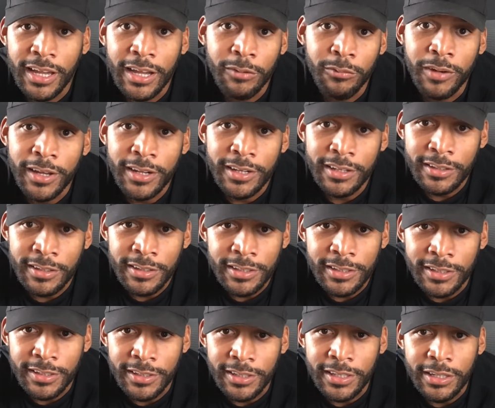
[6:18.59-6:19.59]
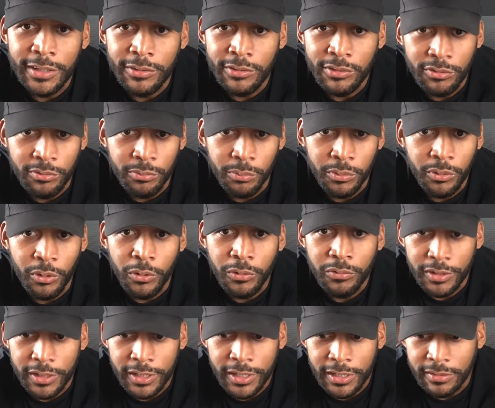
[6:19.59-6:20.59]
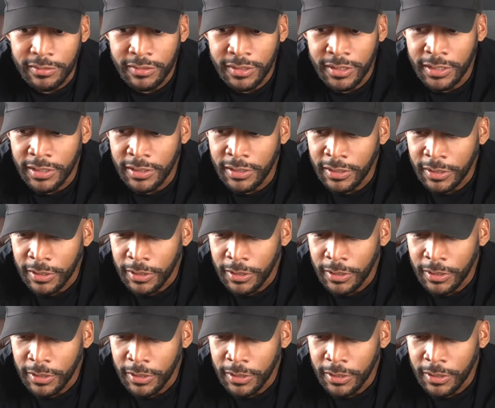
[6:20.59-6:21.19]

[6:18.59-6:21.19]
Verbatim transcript: Ironically, in LA, it just was an overcast day.